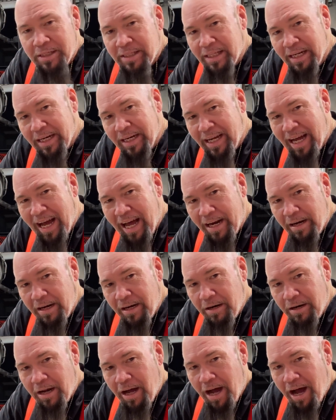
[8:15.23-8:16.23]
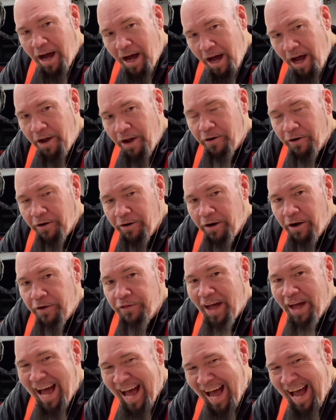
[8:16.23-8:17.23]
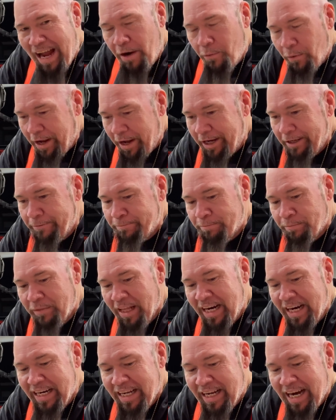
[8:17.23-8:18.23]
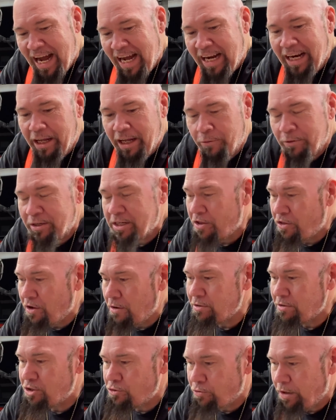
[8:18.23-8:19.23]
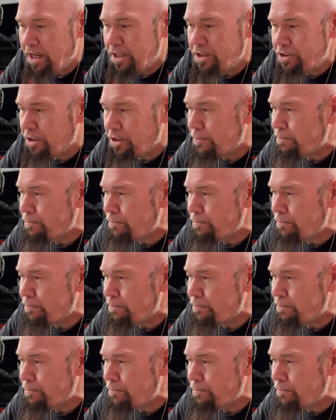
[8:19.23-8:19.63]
that it got hotter on the highway than it did idling, which I thought was strange.